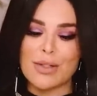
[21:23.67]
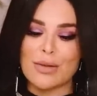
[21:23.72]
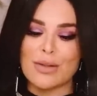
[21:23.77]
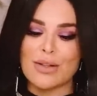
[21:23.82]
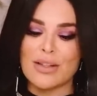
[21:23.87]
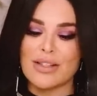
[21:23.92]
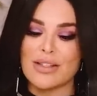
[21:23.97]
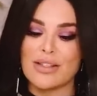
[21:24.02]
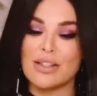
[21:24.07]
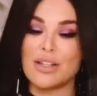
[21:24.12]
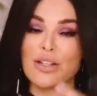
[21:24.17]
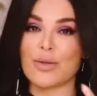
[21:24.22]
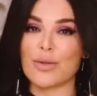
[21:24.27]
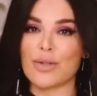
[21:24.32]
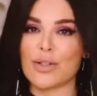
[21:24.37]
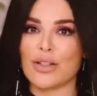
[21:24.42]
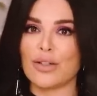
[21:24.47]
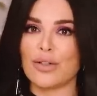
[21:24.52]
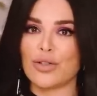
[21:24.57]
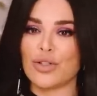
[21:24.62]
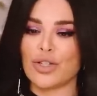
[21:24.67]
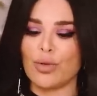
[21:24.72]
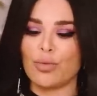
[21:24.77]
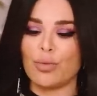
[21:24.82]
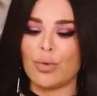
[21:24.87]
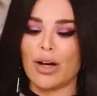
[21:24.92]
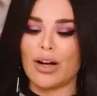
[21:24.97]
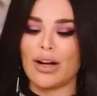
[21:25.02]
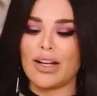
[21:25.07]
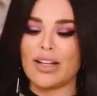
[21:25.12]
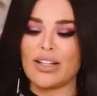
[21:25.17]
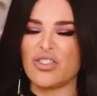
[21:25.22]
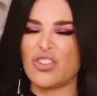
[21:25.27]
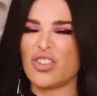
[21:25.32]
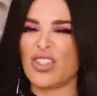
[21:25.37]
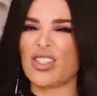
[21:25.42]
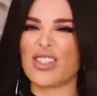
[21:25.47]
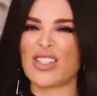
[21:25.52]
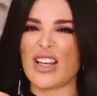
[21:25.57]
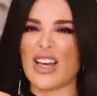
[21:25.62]
So this is a new solution where it's
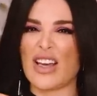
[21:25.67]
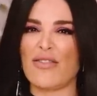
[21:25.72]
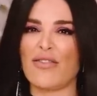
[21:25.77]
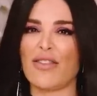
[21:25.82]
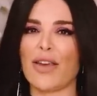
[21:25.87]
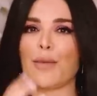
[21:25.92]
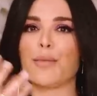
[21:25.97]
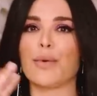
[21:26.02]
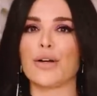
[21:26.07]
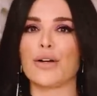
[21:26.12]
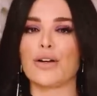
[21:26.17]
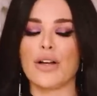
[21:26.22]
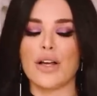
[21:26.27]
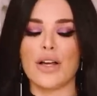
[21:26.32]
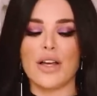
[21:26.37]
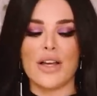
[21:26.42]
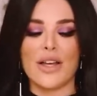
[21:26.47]
just a vapor.